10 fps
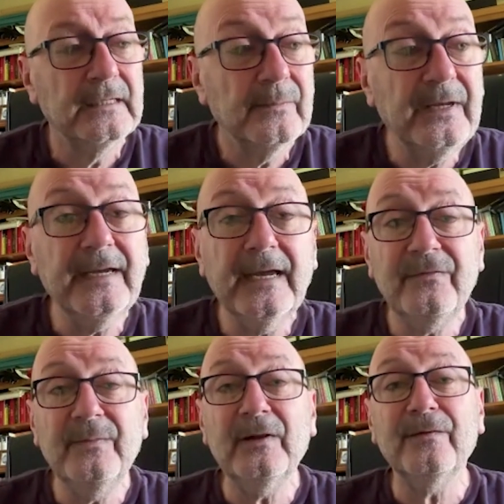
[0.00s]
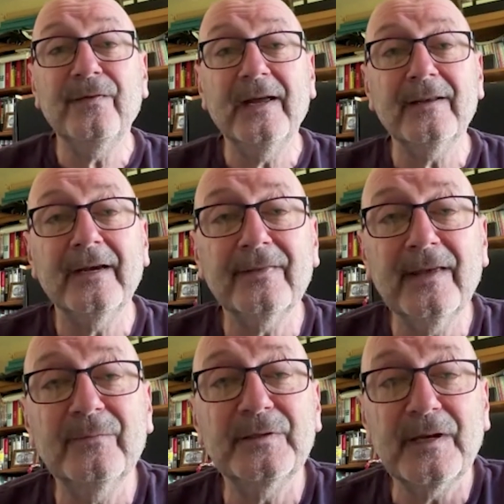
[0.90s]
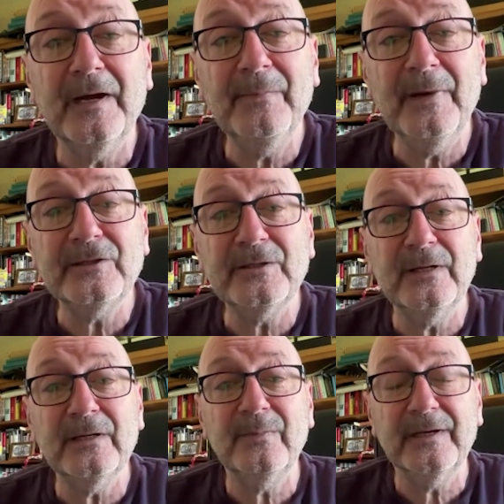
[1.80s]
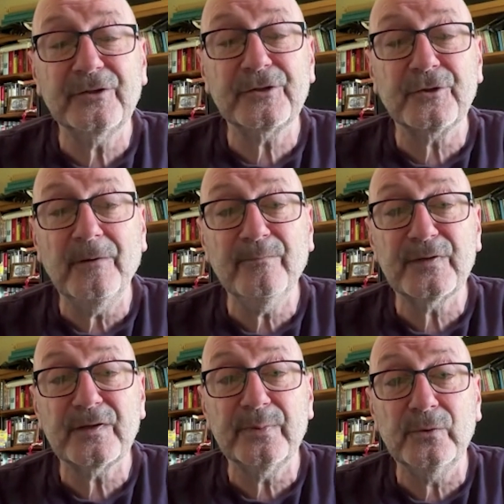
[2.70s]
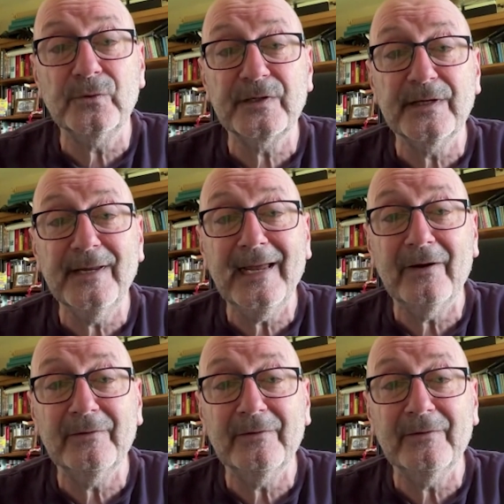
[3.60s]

Being a heavy metal fan like them was, I imagine, a bit like being a Trump supporter now.